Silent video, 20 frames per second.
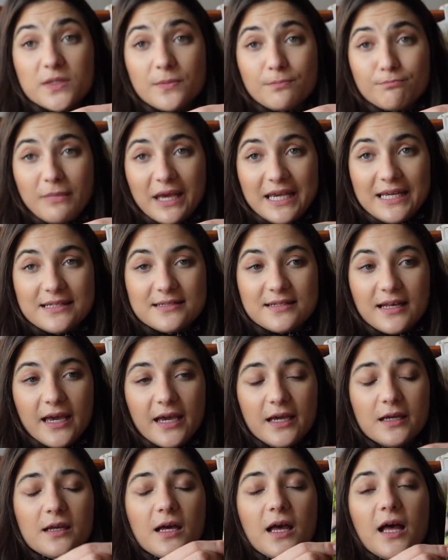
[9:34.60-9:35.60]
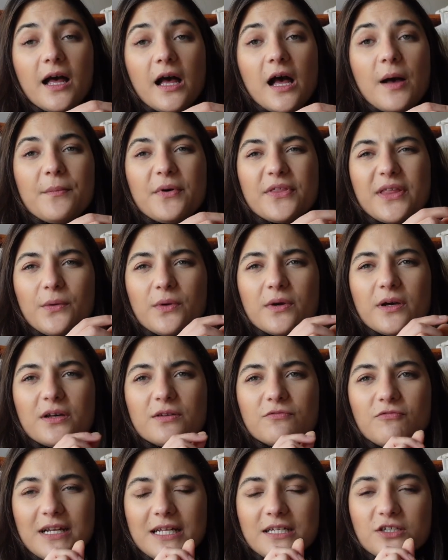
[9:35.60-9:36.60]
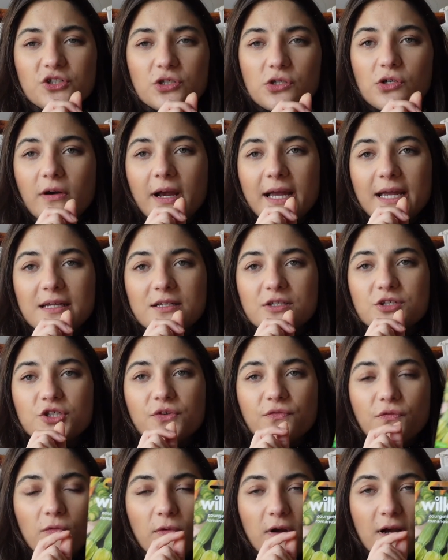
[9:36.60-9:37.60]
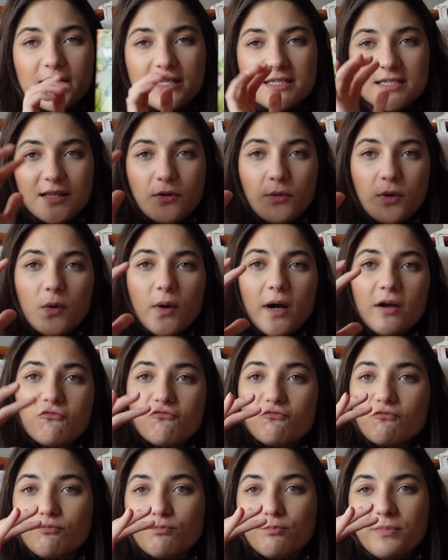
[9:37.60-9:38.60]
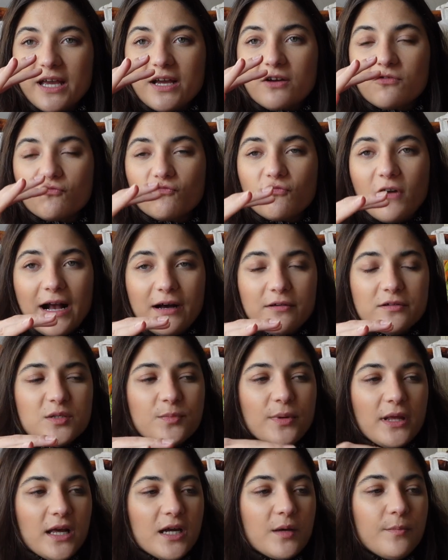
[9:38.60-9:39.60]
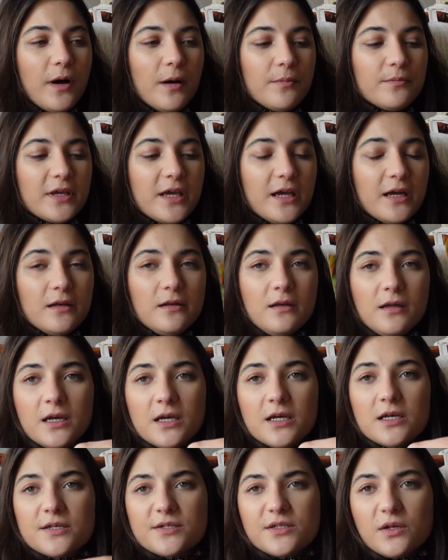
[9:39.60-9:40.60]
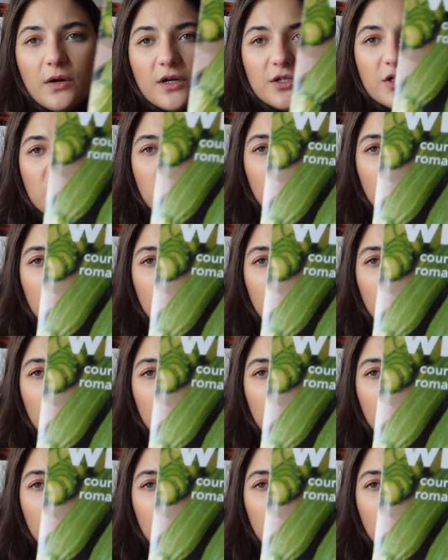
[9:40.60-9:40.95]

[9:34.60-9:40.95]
amazing, but they were a really strange variety. They were quite big and round, a bit like a pumpkin. So I just